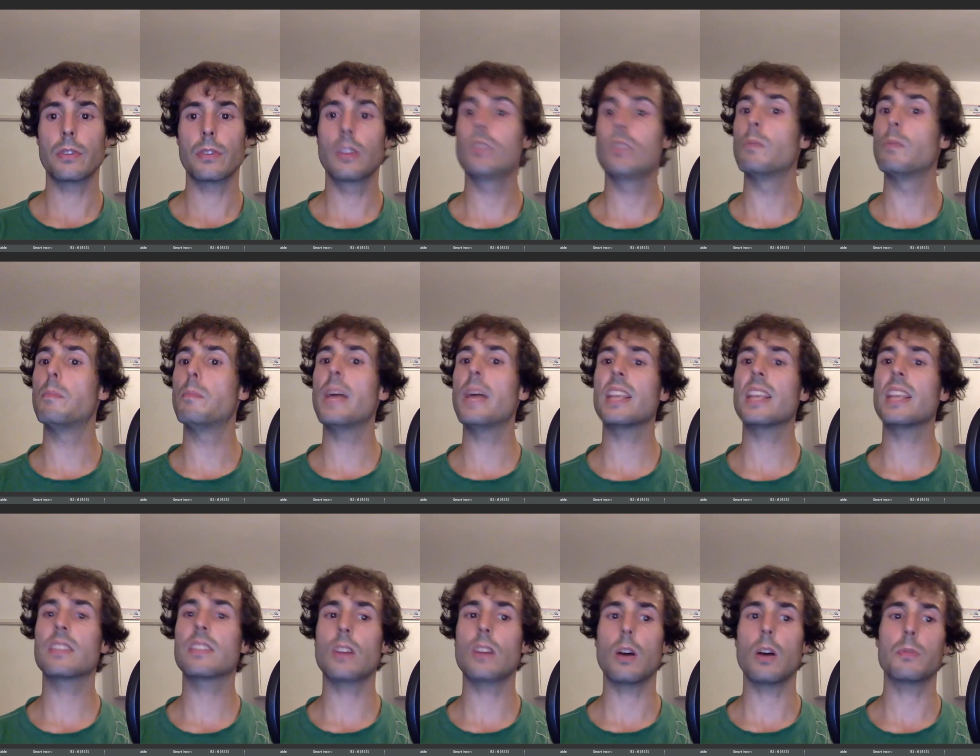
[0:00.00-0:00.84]
the
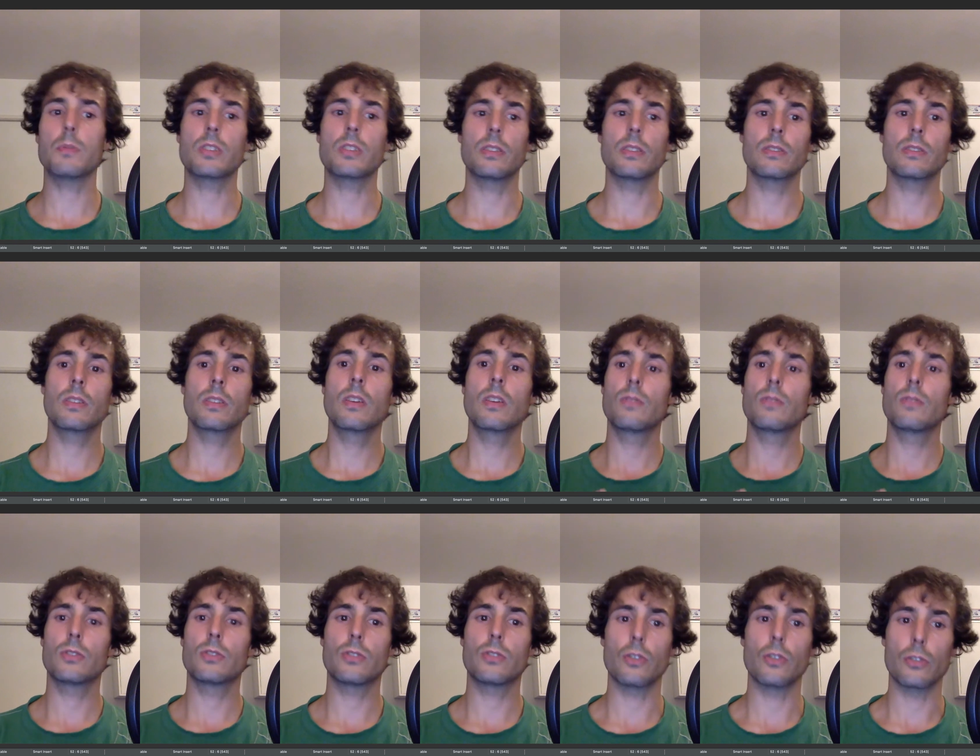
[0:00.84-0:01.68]
best options for
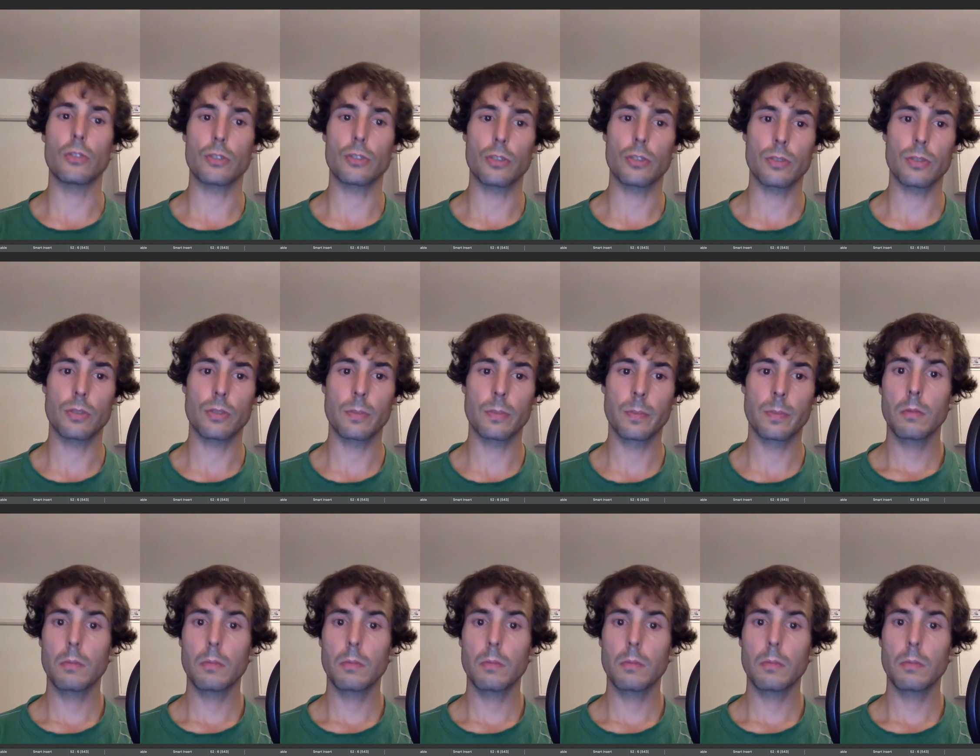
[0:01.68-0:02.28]
searches.